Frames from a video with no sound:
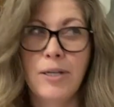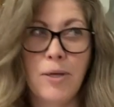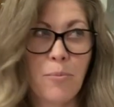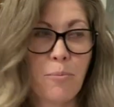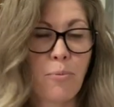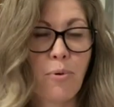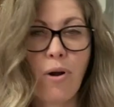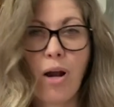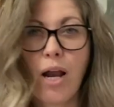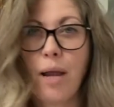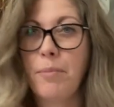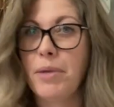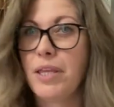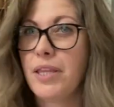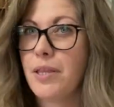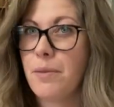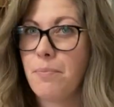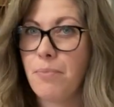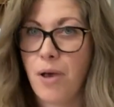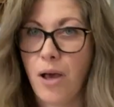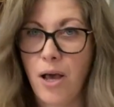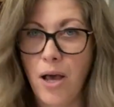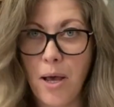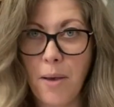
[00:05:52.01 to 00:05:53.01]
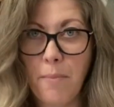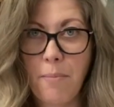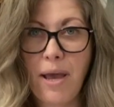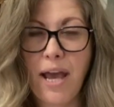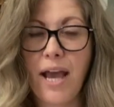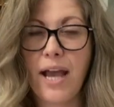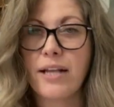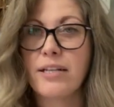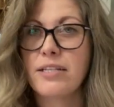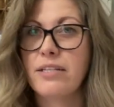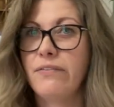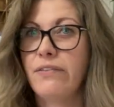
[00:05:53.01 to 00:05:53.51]
priming the pump,
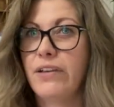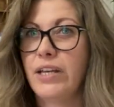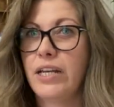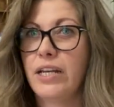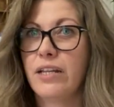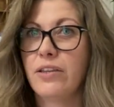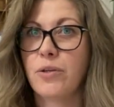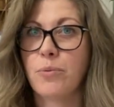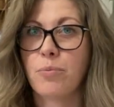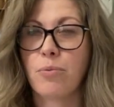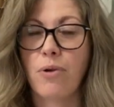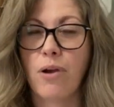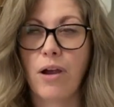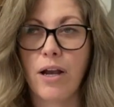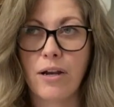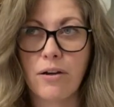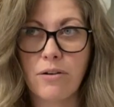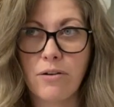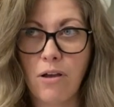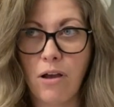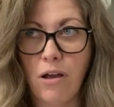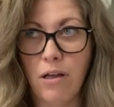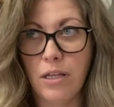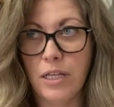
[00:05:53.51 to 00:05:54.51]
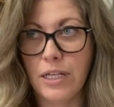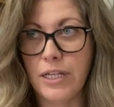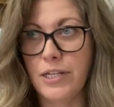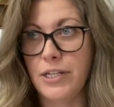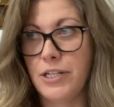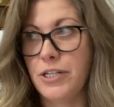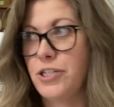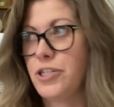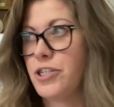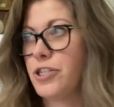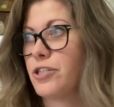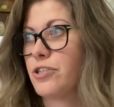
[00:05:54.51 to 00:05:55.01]
activating their prior
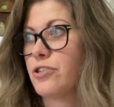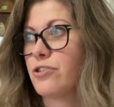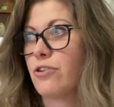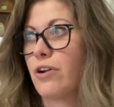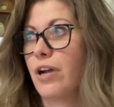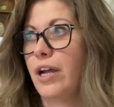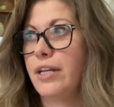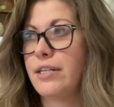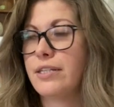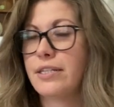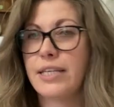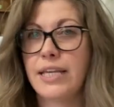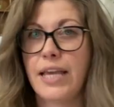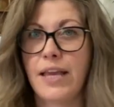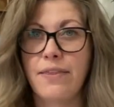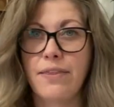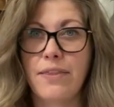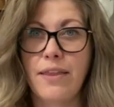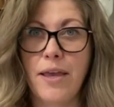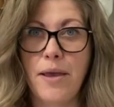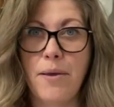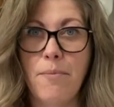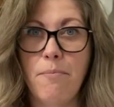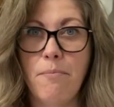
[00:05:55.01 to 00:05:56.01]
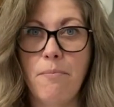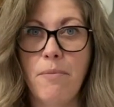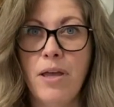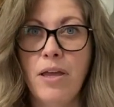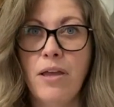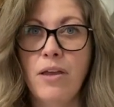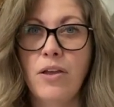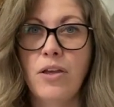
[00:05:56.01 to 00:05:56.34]
knowledge, trying to get them,